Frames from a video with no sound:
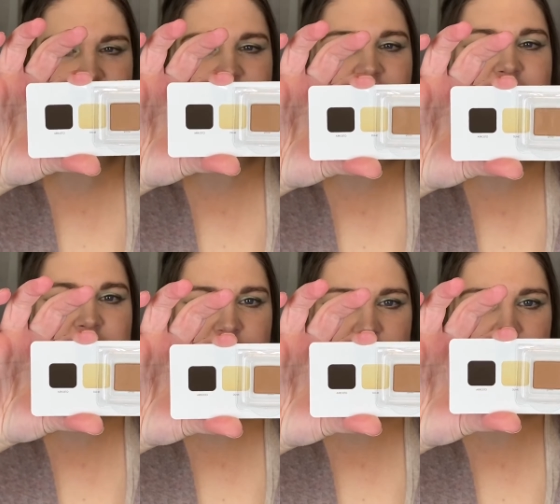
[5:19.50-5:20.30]

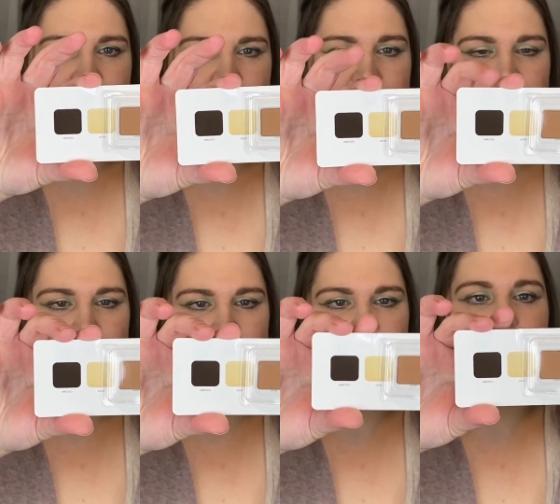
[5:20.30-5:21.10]
Denona,
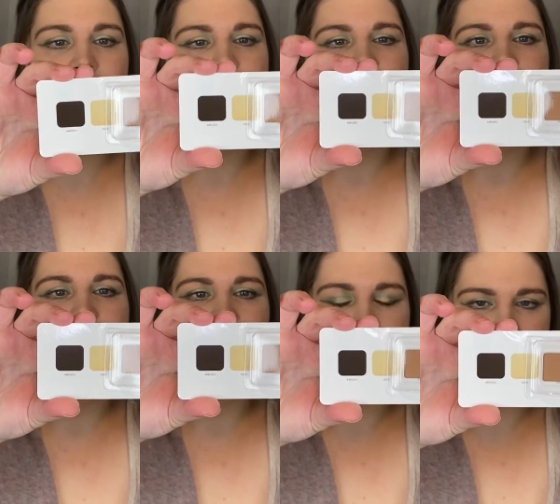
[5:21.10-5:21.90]
excuse me,
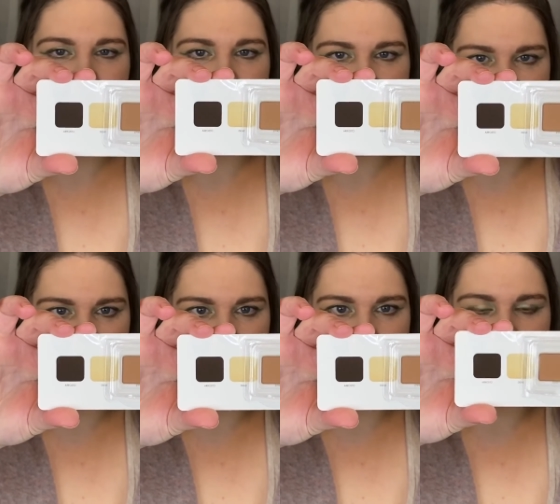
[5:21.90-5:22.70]
Camel
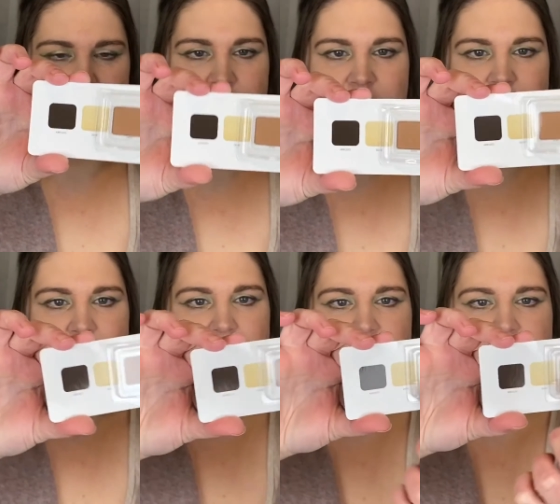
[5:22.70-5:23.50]
palette, and
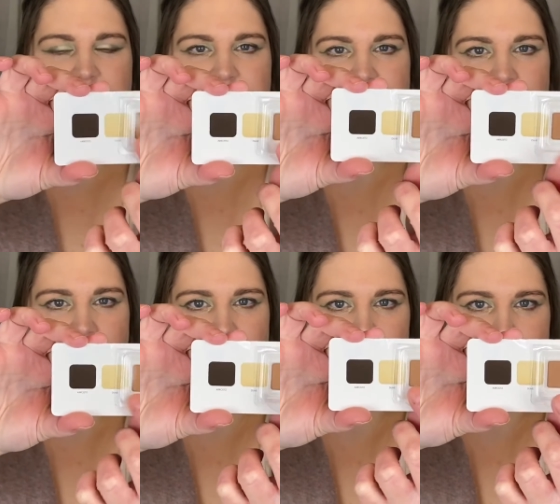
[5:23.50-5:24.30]
there is just a
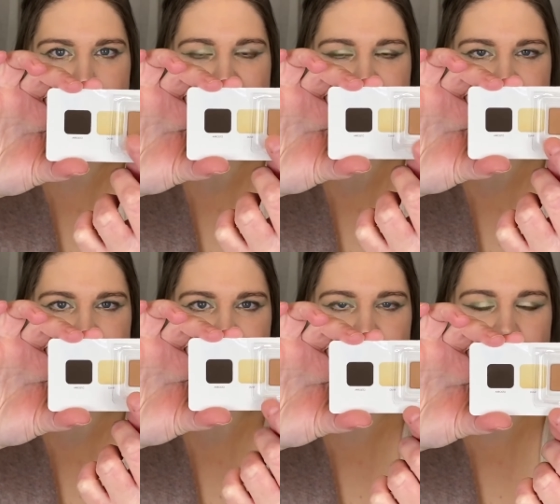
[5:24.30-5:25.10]
little matte
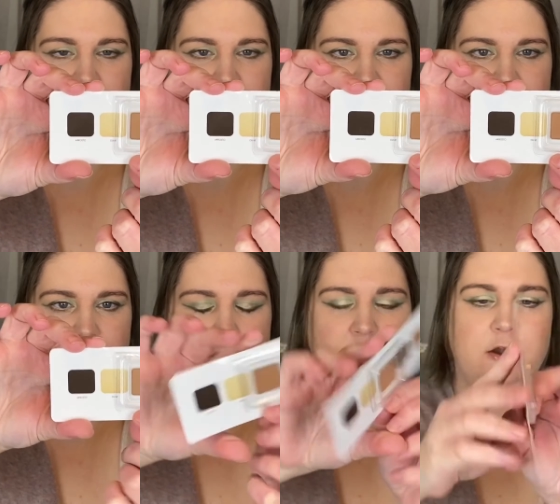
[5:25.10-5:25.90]
shade right
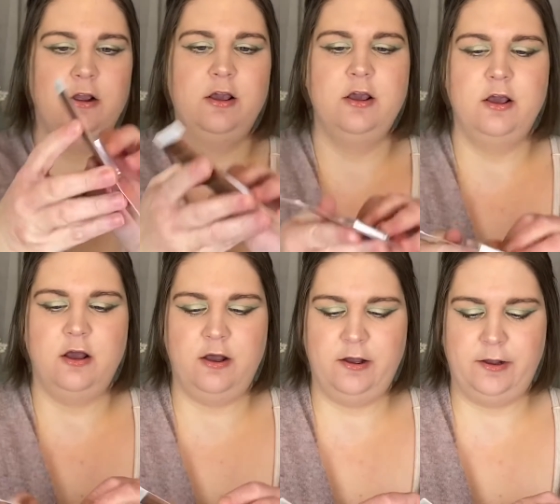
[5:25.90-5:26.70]
there.
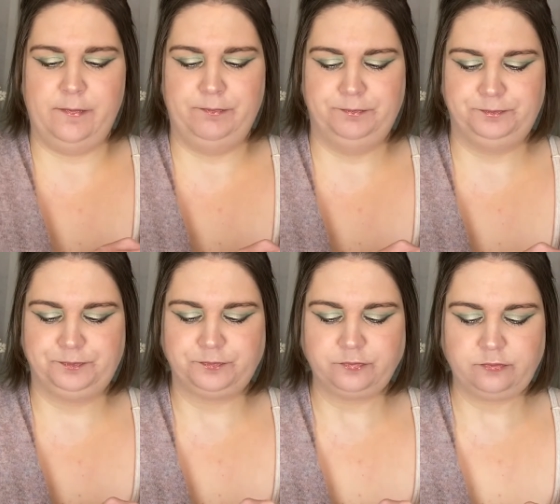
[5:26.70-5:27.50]
Um,
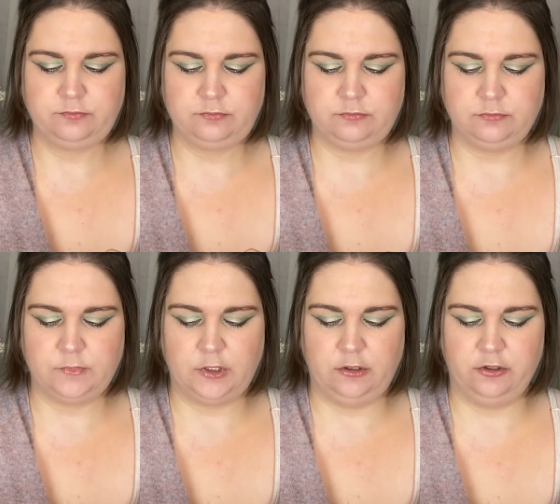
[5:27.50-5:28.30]

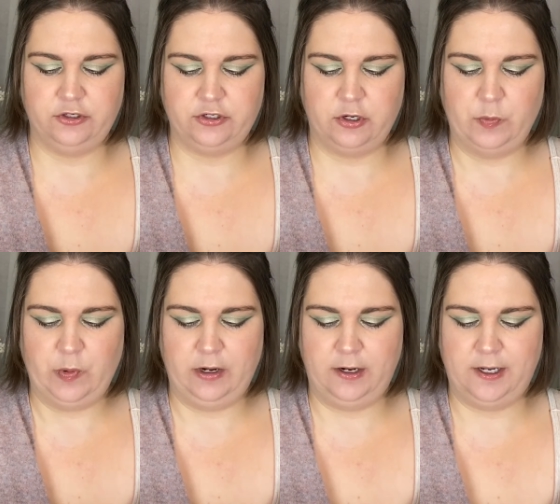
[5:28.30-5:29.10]
you just
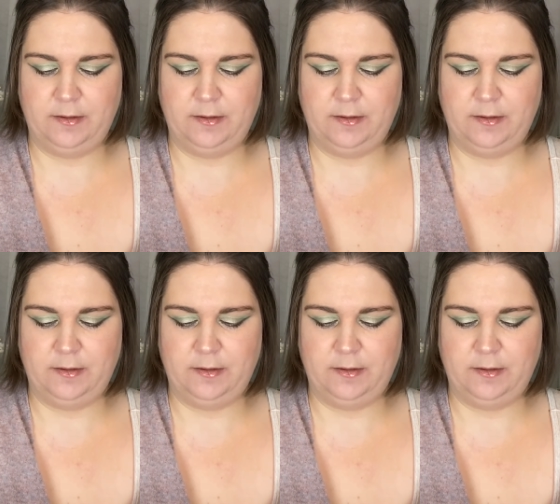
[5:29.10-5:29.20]
open it up,